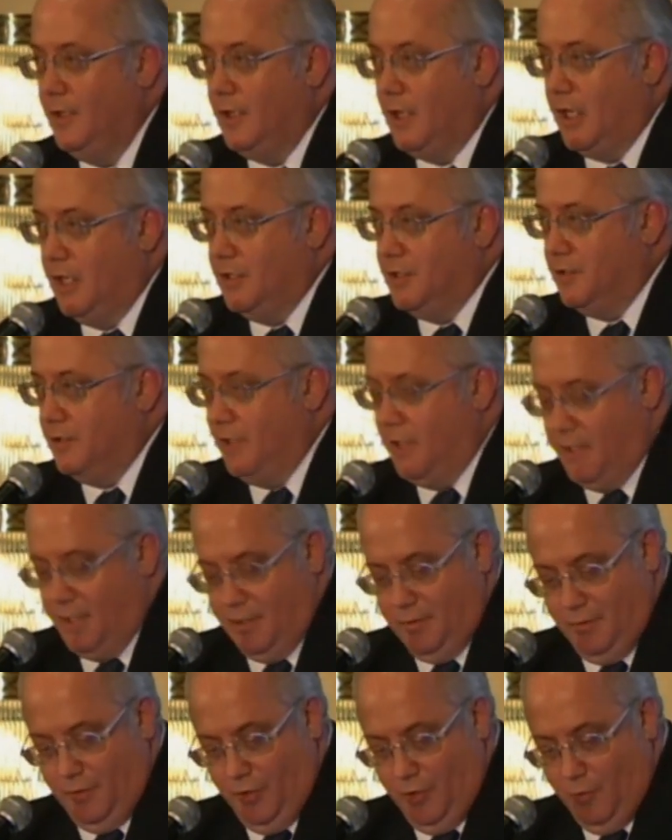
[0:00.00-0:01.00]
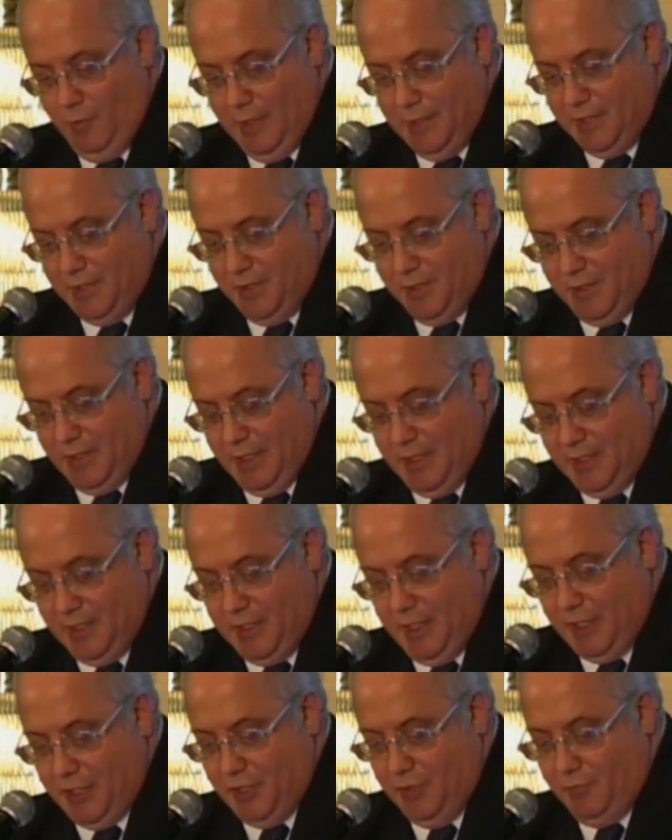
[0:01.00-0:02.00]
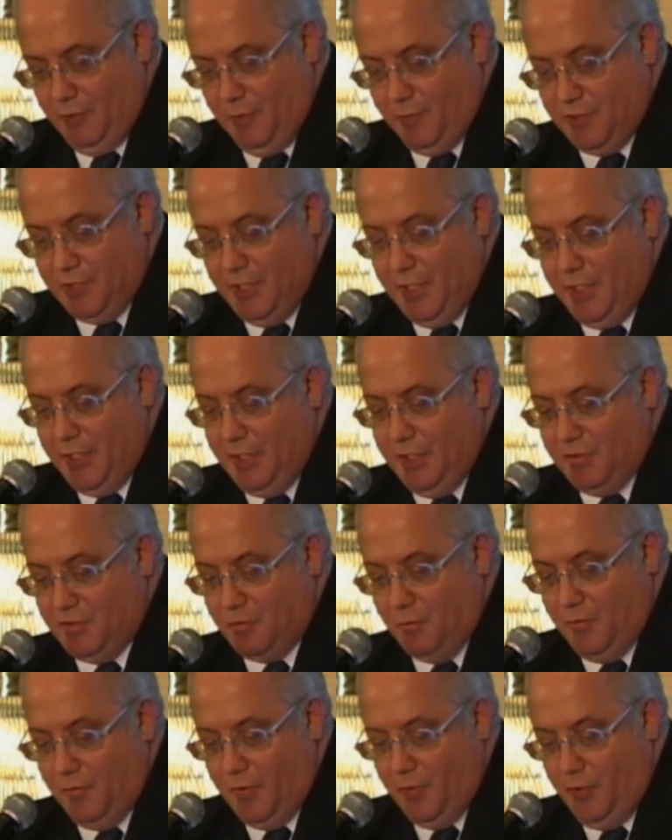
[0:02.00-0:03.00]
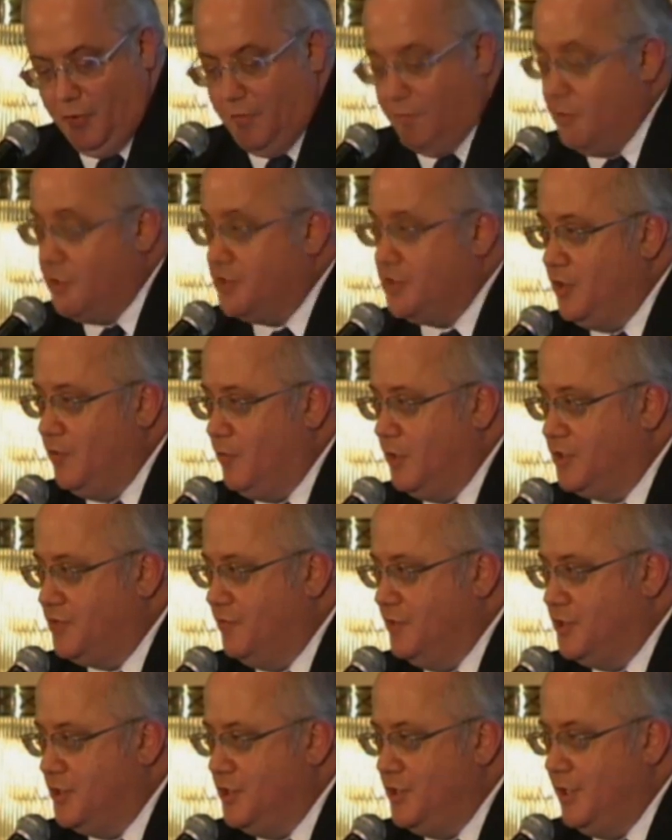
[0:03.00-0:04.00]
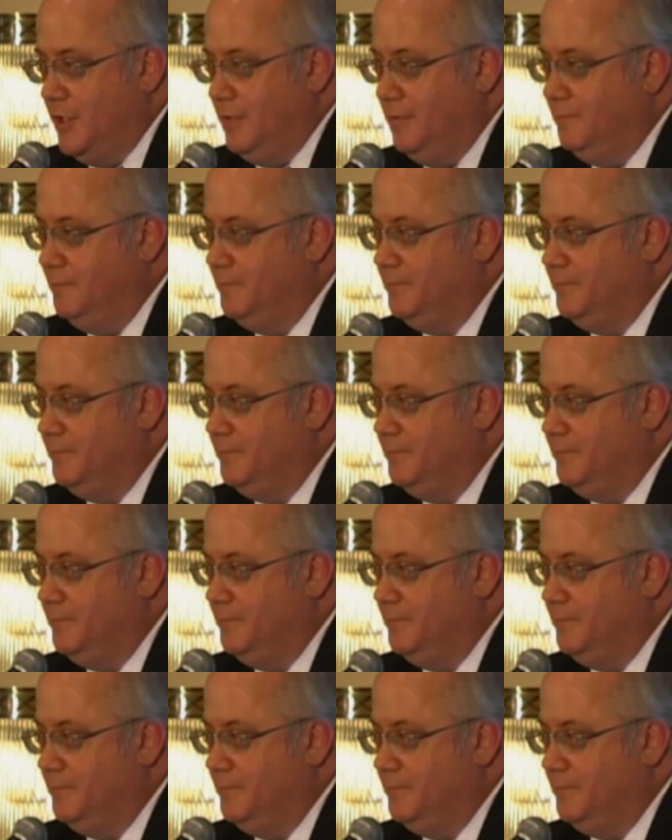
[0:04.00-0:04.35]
Our uh, U.S. Uh, section representatives were the University of West Virginia.